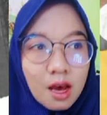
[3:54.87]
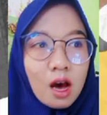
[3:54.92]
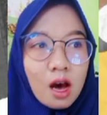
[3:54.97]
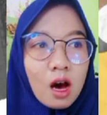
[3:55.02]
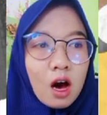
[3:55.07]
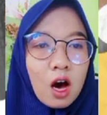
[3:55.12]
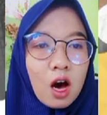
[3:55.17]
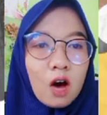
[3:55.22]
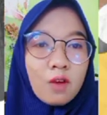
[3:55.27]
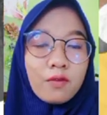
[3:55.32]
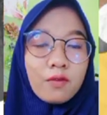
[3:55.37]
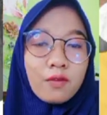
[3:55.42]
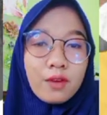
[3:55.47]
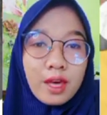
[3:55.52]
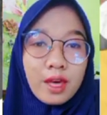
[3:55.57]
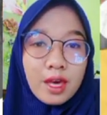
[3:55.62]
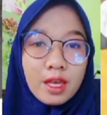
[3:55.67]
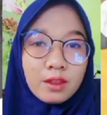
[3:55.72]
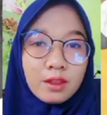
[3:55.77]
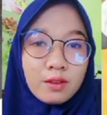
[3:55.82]
of
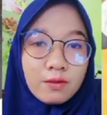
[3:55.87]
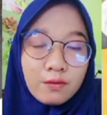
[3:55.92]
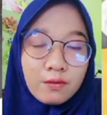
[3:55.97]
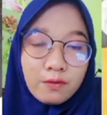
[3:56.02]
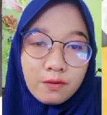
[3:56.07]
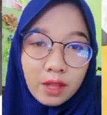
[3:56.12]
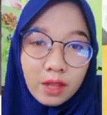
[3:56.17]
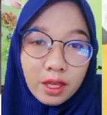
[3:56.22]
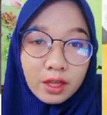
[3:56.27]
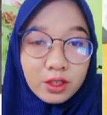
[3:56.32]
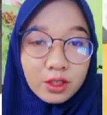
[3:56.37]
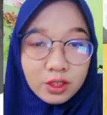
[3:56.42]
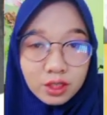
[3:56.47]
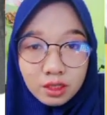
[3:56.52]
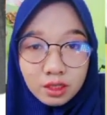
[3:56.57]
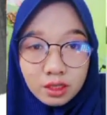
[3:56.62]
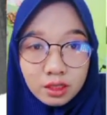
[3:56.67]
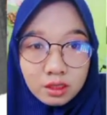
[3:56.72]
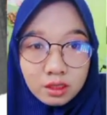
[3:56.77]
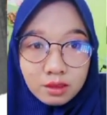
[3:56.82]

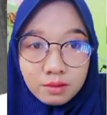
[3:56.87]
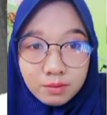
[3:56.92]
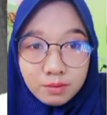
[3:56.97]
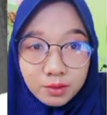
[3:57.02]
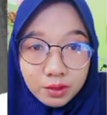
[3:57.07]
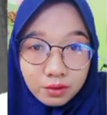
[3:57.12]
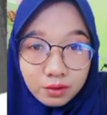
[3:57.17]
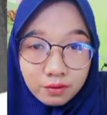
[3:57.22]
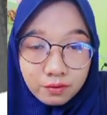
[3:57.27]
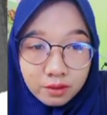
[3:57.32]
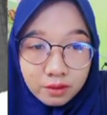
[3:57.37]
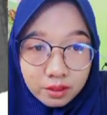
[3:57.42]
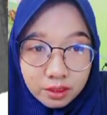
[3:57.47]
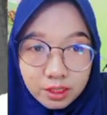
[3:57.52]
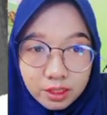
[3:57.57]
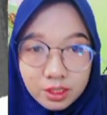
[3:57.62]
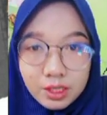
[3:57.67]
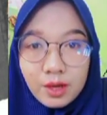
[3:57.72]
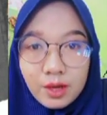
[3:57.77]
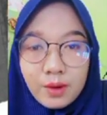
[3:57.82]
inflectional
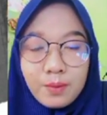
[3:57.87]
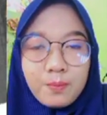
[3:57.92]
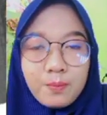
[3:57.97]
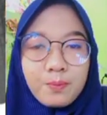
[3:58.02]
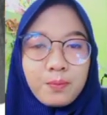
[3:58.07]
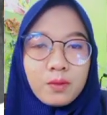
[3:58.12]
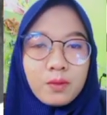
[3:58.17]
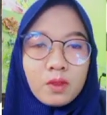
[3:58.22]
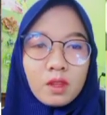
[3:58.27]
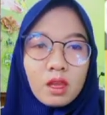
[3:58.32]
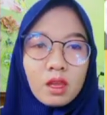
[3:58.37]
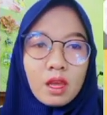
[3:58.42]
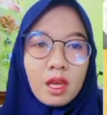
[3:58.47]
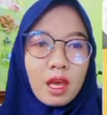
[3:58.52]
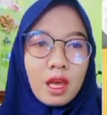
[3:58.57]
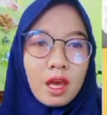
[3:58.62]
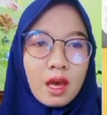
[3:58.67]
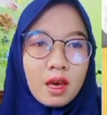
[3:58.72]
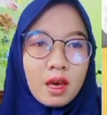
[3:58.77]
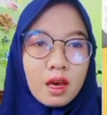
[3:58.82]
morphology.
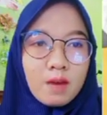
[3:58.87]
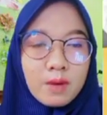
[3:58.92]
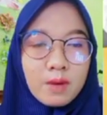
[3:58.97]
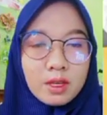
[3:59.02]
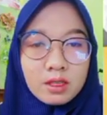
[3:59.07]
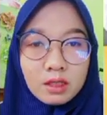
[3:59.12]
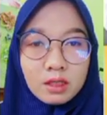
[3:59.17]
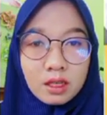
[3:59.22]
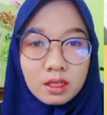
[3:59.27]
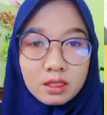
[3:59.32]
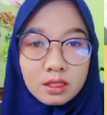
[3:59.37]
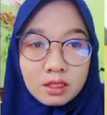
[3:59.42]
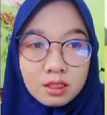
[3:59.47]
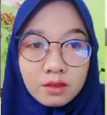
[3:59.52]
A base is the